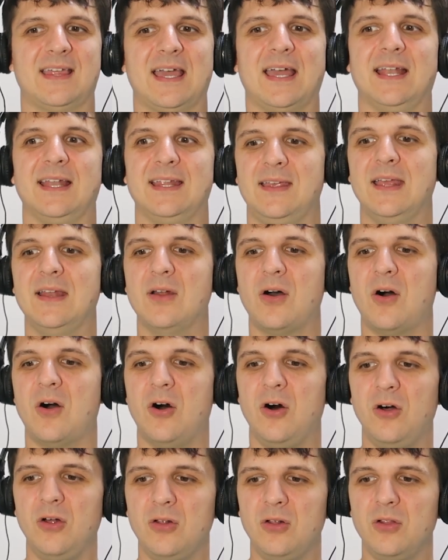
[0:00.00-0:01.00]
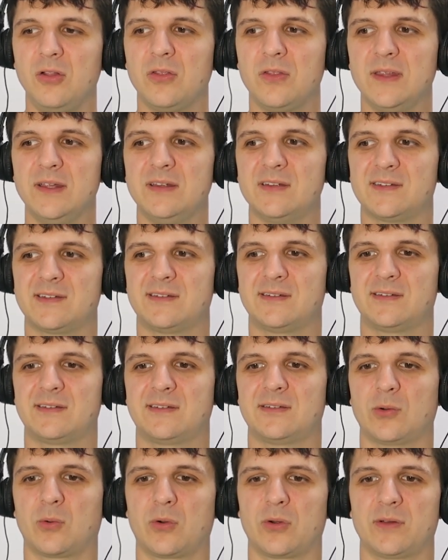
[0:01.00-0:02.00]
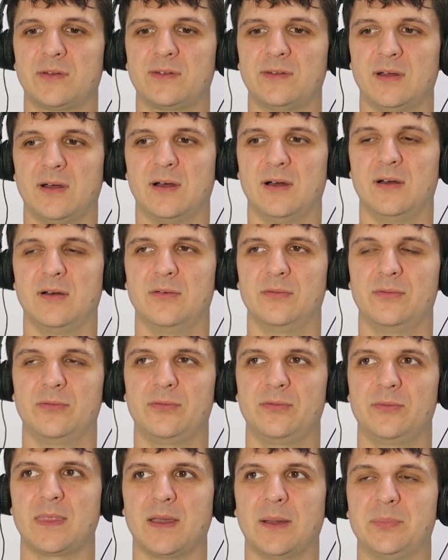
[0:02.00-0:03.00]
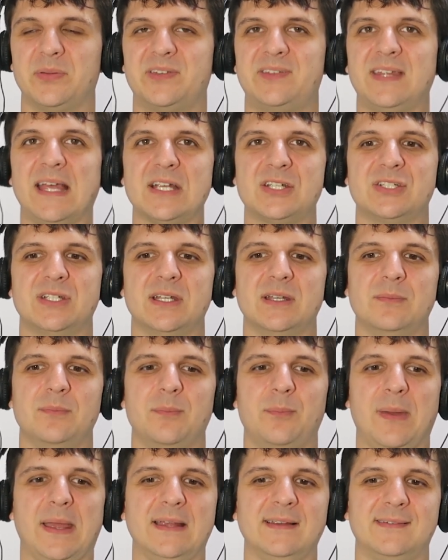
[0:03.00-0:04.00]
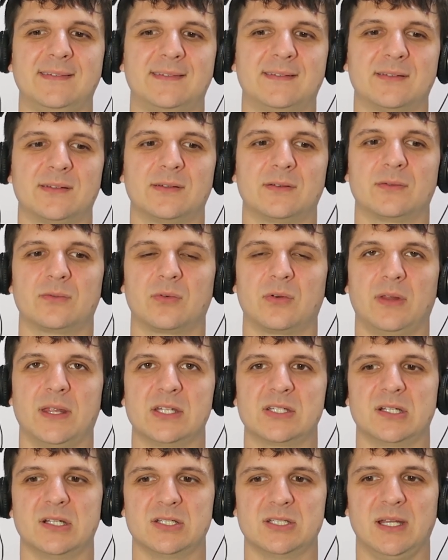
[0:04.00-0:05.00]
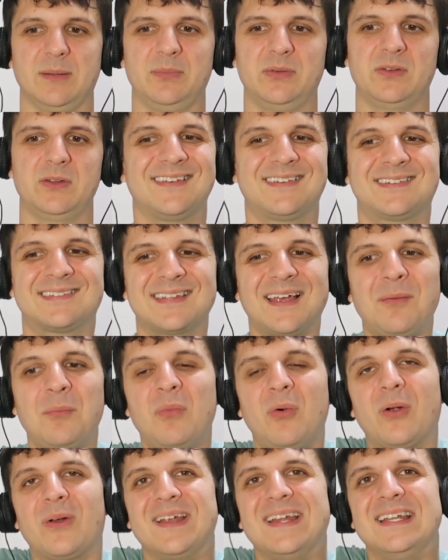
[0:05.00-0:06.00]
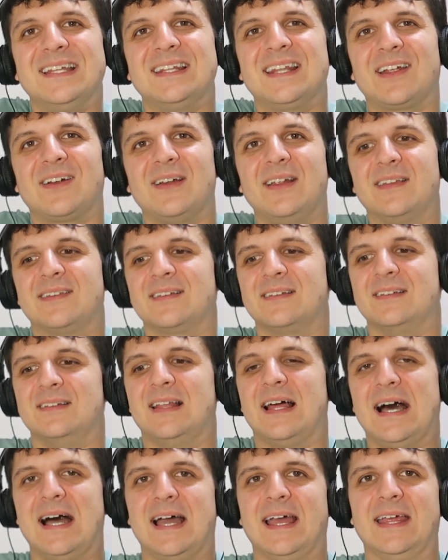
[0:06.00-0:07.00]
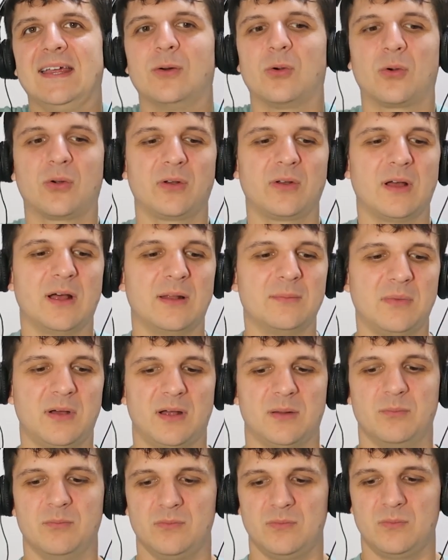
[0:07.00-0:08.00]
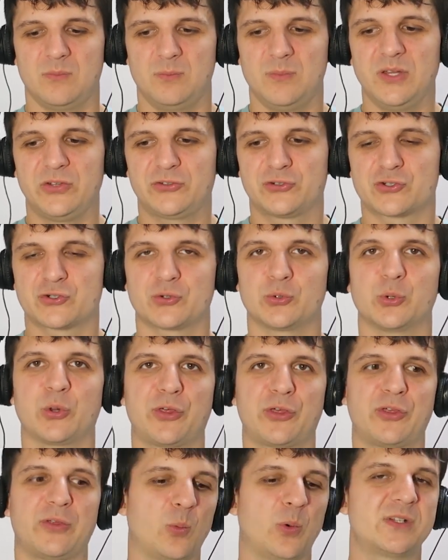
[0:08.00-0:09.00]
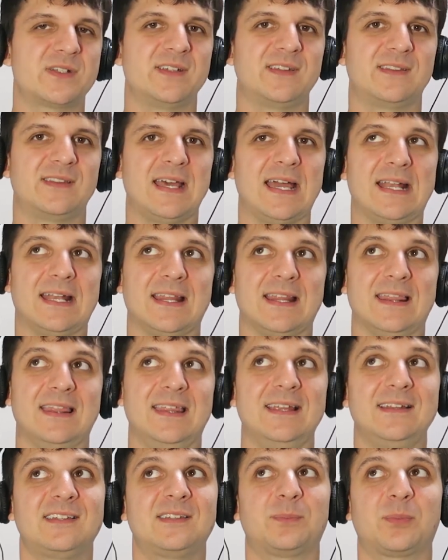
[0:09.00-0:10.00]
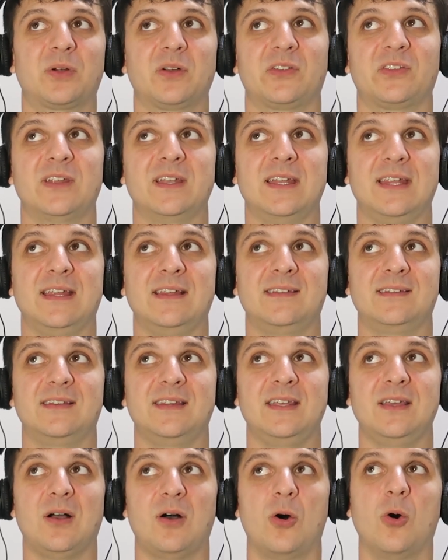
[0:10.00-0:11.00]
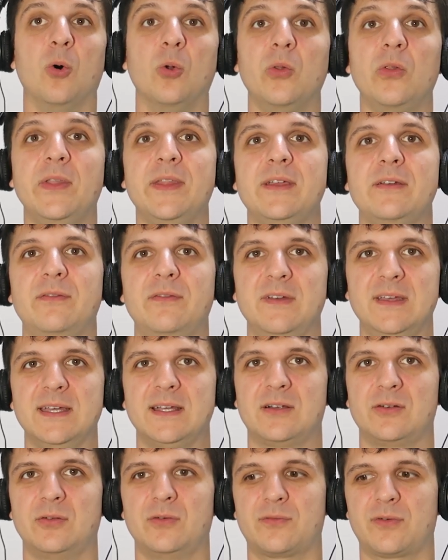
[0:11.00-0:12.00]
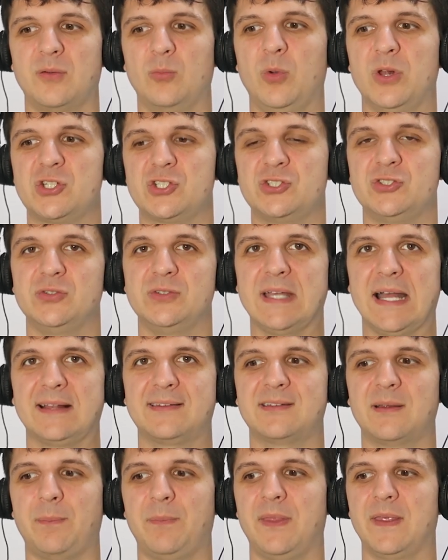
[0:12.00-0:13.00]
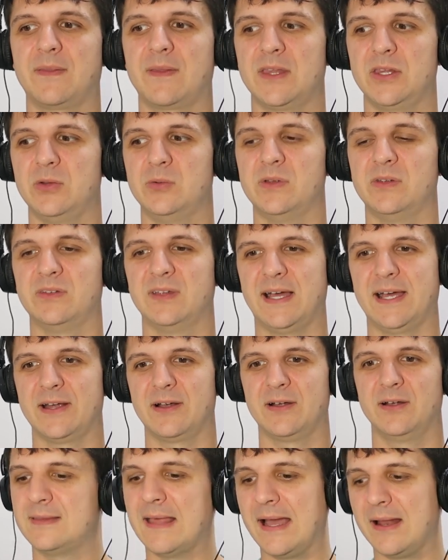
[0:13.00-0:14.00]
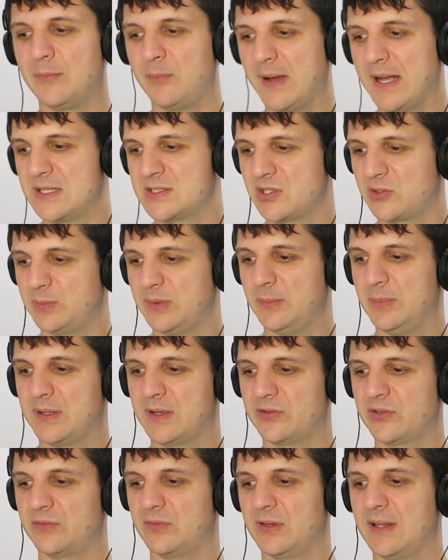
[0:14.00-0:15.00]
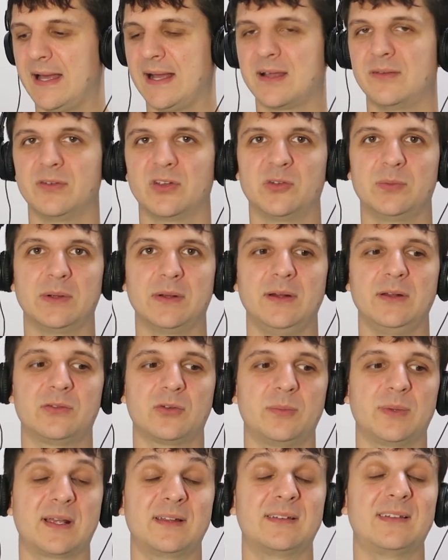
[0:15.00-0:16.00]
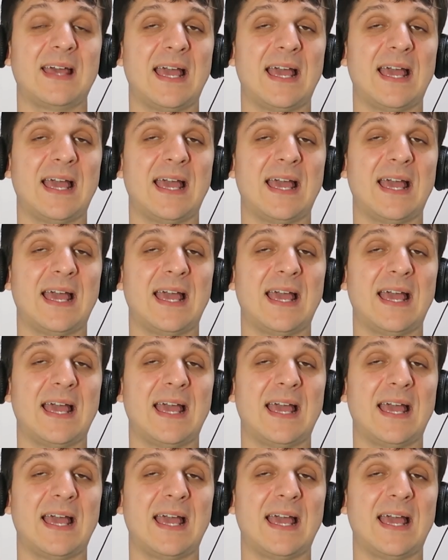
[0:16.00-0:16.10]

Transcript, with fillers: that in all these sorts of obsession based relationships, somewhere in there is a lie or a, a mistruth, which is that this person is the only vehicle from which to get something that you desire. That might just be because of a lack of experience or because